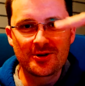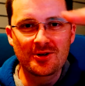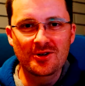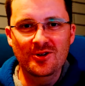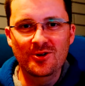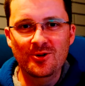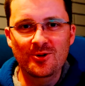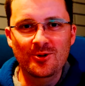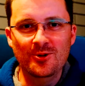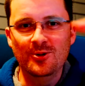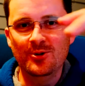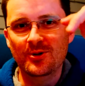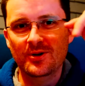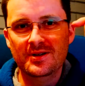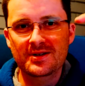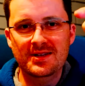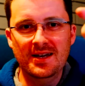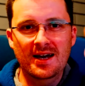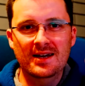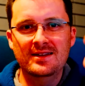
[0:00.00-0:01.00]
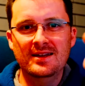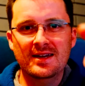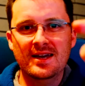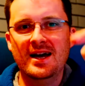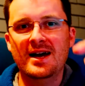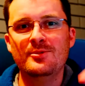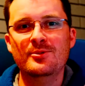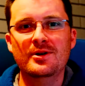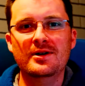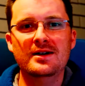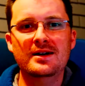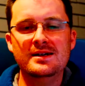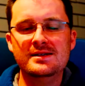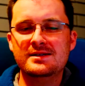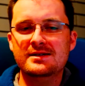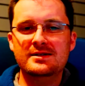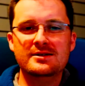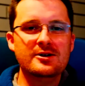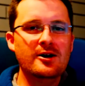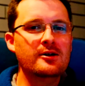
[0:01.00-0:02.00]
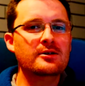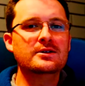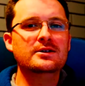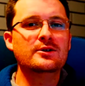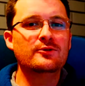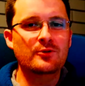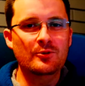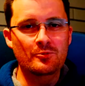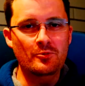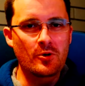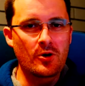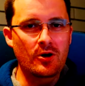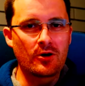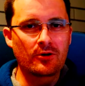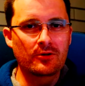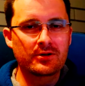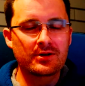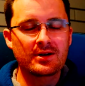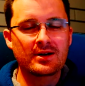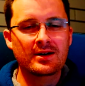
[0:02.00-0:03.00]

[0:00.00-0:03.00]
you down the camera, it's a totally different world.